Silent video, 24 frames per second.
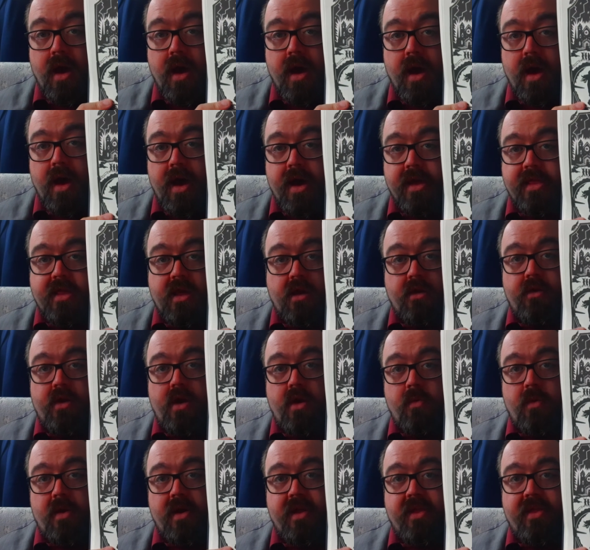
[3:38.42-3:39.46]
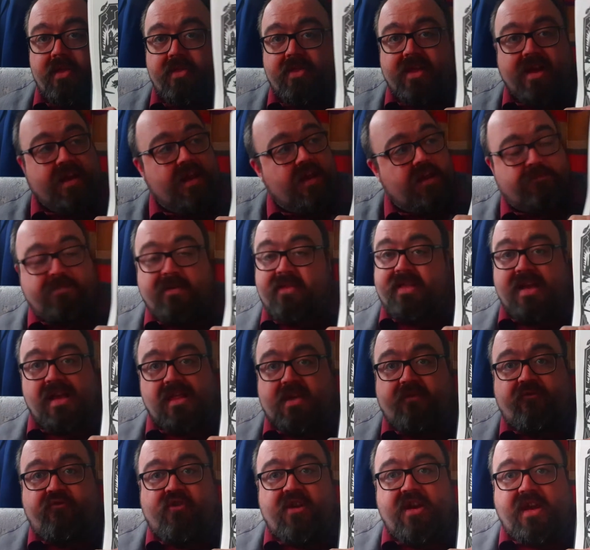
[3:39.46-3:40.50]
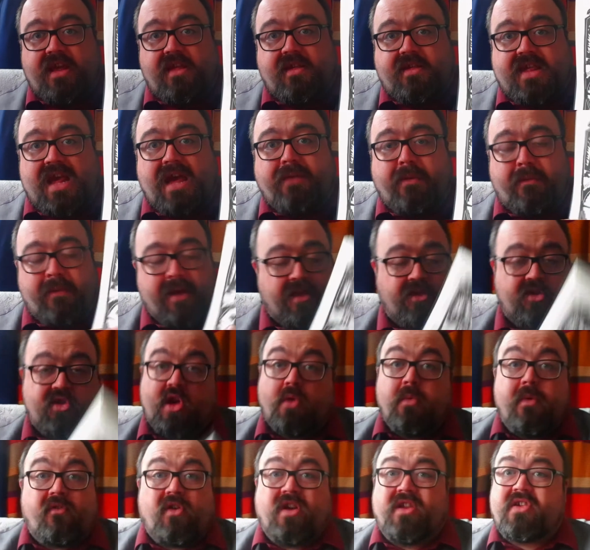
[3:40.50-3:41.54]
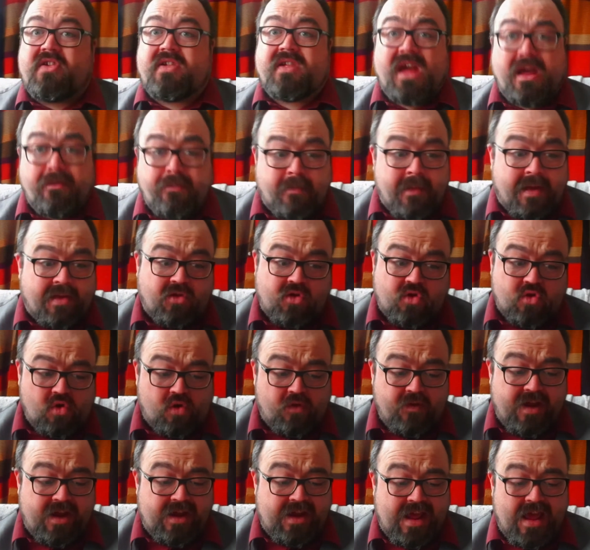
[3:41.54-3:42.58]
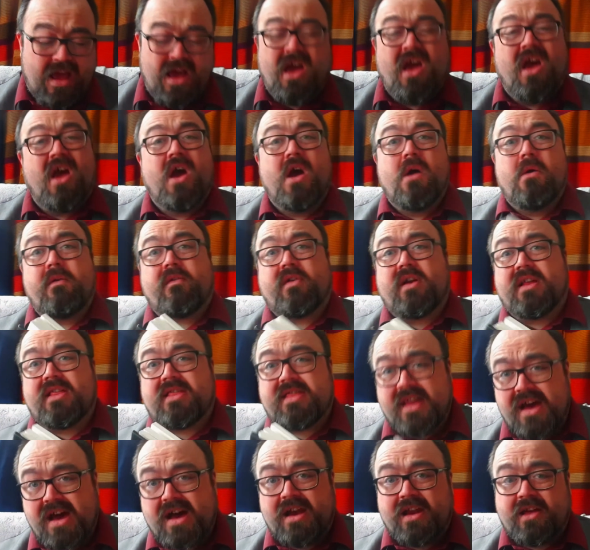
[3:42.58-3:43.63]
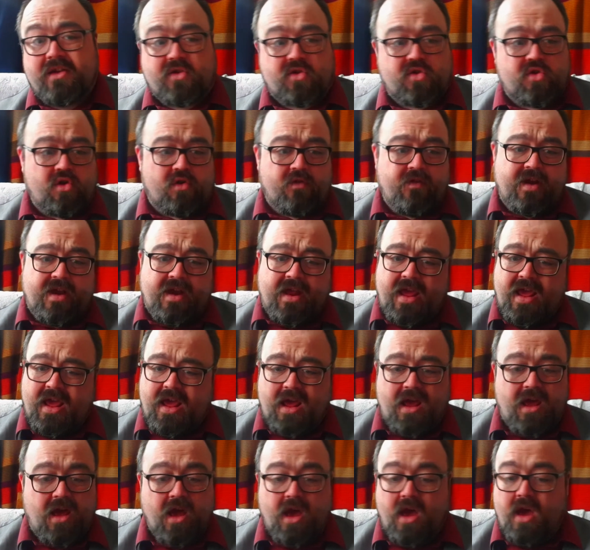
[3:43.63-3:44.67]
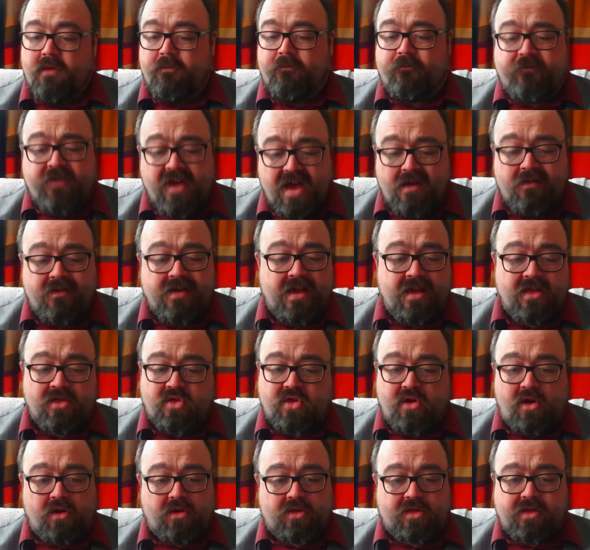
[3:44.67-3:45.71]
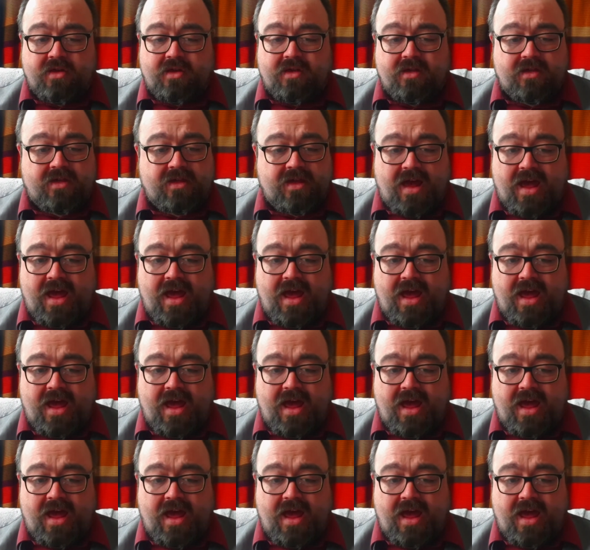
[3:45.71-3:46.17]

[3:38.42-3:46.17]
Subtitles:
I don't know what that is, but that's a freaking Cyberman. So we've got a Cyberman story in here. We've got a Dalek story in here. Varying Doctors.